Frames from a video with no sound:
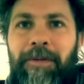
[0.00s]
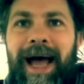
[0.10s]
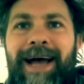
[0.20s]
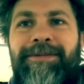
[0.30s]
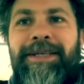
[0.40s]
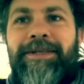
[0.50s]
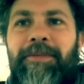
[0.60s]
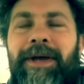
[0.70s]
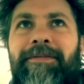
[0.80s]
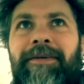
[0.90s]
the houses that
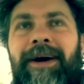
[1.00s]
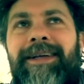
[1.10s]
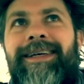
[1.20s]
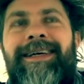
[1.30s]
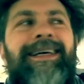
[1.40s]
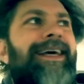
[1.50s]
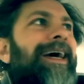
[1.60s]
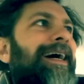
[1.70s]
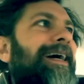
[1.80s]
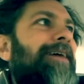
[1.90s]
we can find?
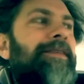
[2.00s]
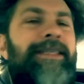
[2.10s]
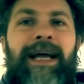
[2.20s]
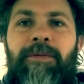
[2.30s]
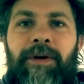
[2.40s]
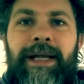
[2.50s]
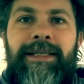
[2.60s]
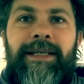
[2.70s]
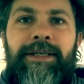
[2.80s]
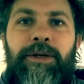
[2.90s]
And the second one
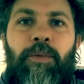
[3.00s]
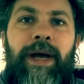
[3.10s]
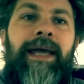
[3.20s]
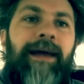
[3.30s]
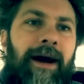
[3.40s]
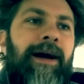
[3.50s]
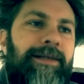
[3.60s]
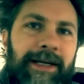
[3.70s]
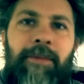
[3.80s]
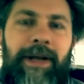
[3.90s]
is, I as
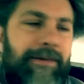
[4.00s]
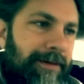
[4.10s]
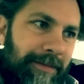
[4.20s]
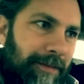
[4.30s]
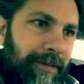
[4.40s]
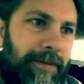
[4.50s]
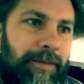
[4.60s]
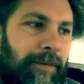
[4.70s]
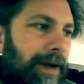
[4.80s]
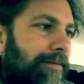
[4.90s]
a company,
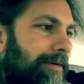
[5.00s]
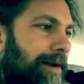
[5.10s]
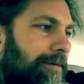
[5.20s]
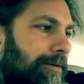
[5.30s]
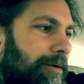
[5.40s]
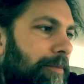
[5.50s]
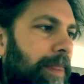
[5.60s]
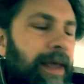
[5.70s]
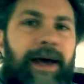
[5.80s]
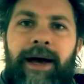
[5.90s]
whatever, either or,
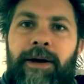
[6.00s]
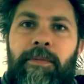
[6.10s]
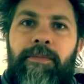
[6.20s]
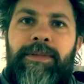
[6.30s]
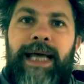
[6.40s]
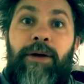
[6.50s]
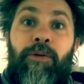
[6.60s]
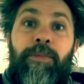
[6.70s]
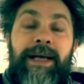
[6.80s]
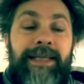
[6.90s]
take all
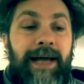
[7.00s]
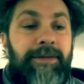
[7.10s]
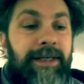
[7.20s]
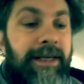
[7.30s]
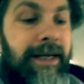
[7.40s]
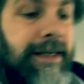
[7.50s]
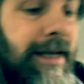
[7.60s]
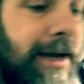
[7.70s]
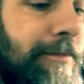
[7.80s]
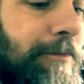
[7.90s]
the best houses?
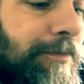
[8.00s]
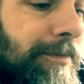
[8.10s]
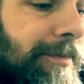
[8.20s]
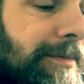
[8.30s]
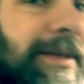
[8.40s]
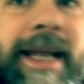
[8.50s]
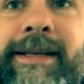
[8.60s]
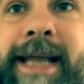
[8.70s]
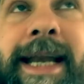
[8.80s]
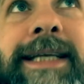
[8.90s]

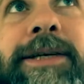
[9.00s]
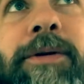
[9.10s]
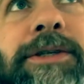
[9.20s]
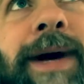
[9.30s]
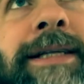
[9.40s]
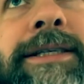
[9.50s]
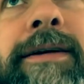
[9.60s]
Dead easy one to answer.